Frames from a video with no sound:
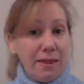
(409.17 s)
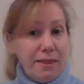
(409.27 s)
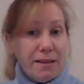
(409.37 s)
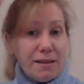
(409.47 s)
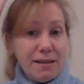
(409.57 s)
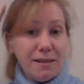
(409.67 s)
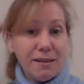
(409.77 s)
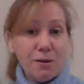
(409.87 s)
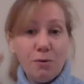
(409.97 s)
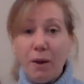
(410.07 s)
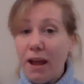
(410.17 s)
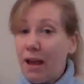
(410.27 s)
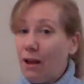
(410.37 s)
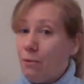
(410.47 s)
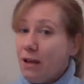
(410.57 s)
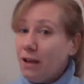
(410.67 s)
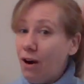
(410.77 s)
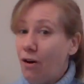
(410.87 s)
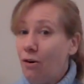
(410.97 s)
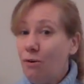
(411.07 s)
this is the way we
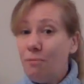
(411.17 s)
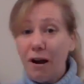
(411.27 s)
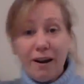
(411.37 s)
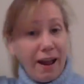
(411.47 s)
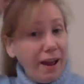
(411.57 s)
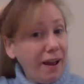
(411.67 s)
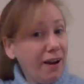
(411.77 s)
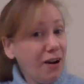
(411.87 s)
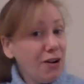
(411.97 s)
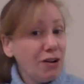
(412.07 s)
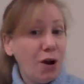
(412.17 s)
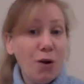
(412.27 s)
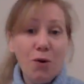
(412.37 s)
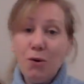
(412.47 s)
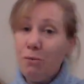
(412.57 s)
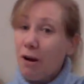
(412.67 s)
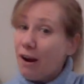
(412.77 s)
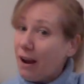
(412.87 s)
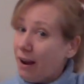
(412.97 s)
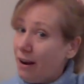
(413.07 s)
comb our hair, comb
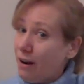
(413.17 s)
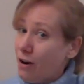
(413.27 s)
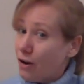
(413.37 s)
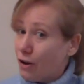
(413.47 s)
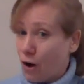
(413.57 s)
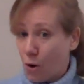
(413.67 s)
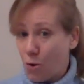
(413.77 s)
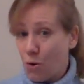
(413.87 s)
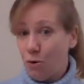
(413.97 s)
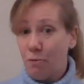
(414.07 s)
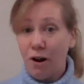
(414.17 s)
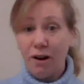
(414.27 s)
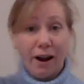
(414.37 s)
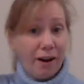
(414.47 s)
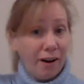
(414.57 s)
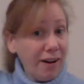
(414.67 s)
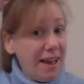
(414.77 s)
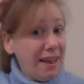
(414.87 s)
our hair, comb our hair.